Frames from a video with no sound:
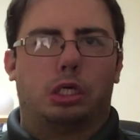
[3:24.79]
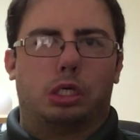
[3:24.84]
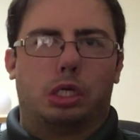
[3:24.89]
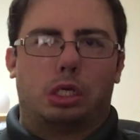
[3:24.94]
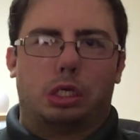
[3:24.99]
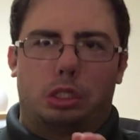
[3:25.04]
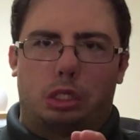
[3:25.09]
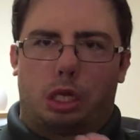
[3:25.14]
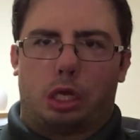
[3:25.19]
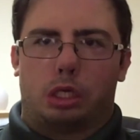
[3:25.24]

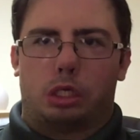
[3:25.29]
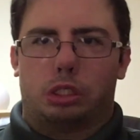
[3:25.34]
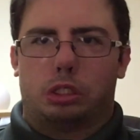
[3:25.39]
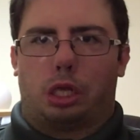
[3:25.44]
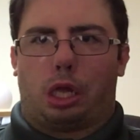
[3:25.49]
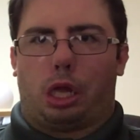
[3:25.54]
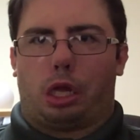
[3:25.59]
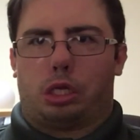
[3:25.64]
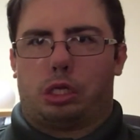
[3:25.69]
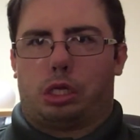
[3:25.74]
you know
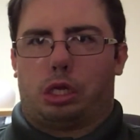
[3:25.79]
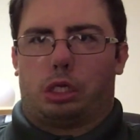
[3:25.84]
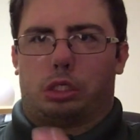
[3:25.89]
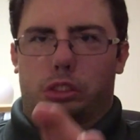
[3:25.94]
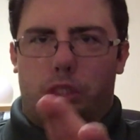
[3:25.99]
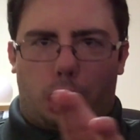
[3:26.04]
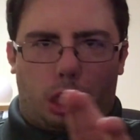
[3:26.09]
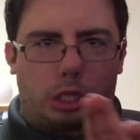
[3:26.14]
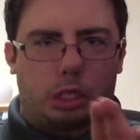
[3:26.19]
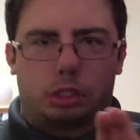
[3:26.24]
that a
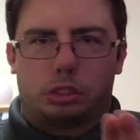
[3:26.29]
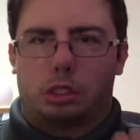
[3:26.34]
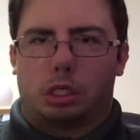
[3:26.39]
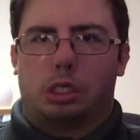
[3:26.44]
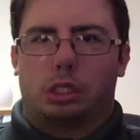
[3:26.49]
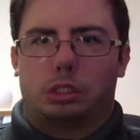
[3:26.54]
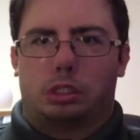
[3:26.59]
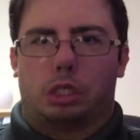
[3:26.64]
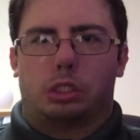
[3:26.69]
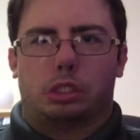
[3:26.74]
lot of
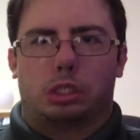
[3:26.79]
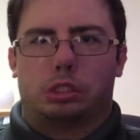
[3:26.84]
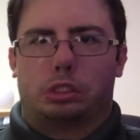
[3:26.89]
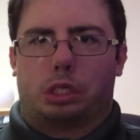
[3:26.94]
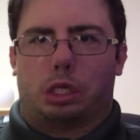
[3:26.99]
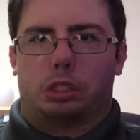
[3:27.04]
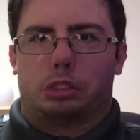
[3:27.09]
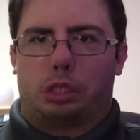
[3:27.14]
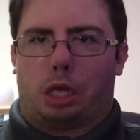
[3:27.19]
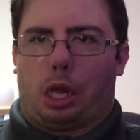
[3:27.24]
things always
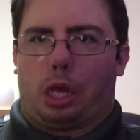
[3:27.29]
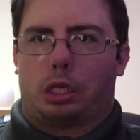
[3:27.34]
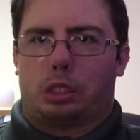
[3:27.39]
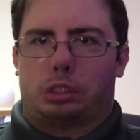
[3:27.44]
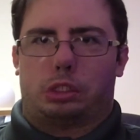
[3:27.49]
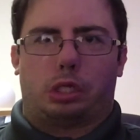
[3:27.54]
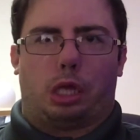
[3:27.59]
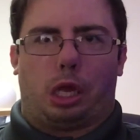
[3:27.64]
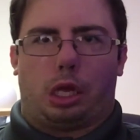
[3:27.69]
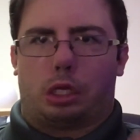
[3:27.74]
come back
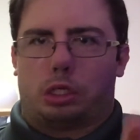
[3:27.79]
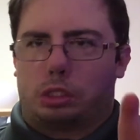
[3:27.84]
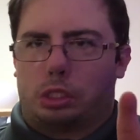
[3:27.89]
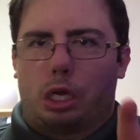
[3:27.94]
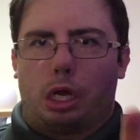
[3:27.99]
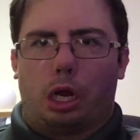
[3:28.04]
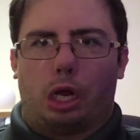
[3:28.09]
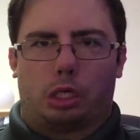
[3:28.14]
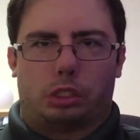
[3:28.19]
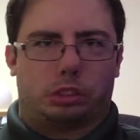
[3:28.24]
to that
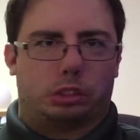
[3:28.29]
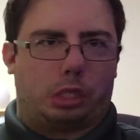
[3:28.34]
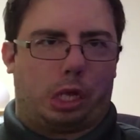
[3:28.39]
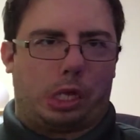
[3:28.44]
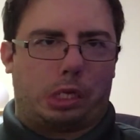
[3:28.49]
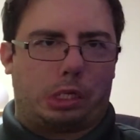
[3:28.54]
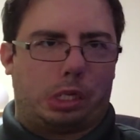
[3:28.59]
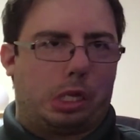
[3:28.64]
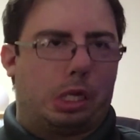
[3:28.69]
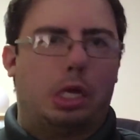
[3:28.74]
cost,
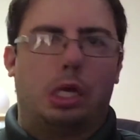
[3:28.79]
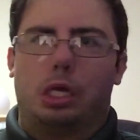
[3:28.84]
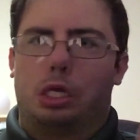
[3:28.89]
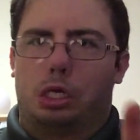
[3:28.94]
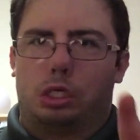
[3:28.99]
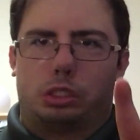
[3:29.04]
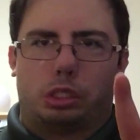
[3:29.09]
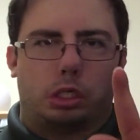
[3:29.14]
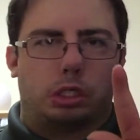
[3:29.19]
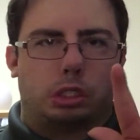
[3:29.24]
baby.
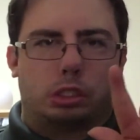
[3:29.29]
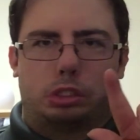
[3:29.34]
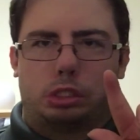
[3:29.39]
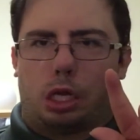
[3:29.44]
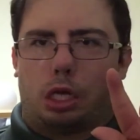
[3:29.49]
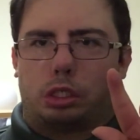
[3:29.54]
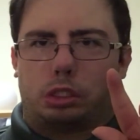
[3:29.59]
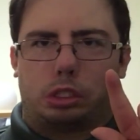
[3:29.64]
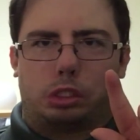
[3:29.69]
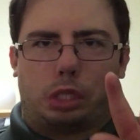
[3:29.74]
It's always
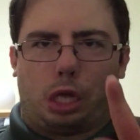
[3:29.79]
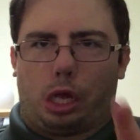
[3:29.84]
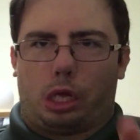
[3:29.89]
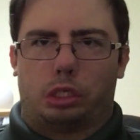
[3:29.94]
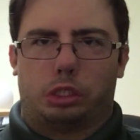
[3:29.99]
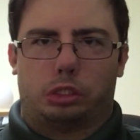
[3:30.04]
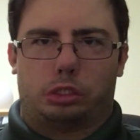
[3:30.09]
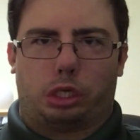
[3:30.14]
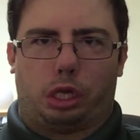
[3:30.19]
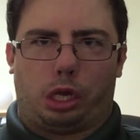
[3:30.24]
about the
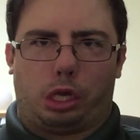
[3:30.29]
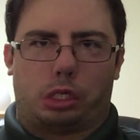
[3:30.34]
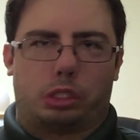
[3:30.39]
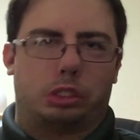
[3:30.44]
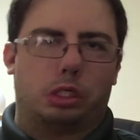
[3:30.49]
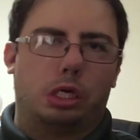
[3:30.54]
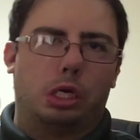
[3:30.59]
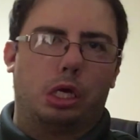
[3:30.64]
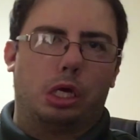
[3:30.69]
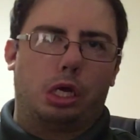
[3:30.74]
dollar signs.